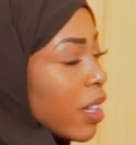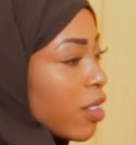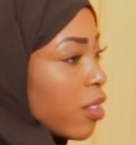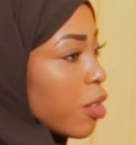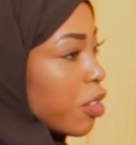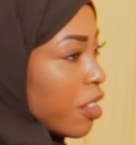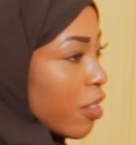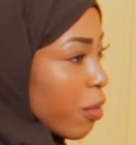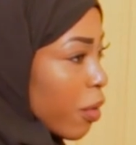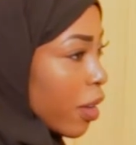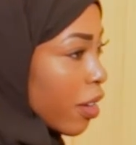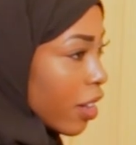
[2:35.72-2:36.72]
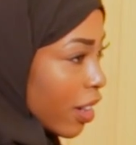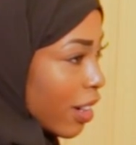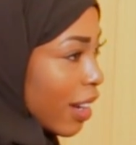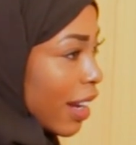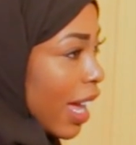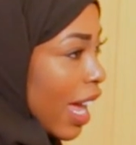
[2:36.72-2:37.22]
sister, she's a runner
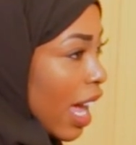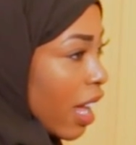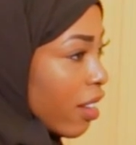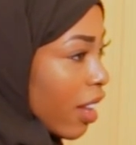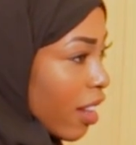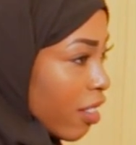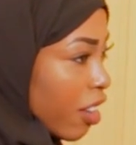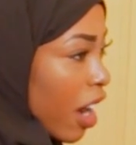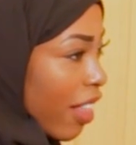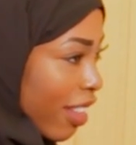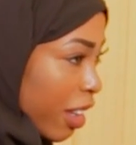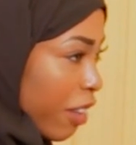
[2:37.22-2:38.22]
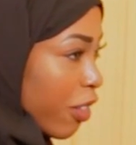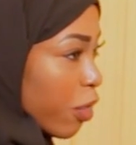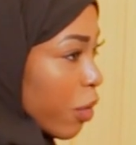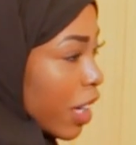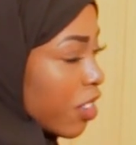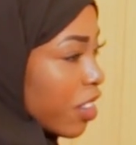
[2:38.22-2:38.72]
at Qatar Athletic
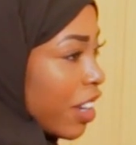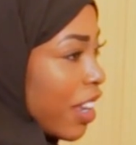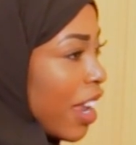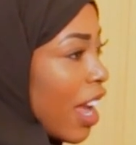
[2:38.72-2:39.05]
Federation.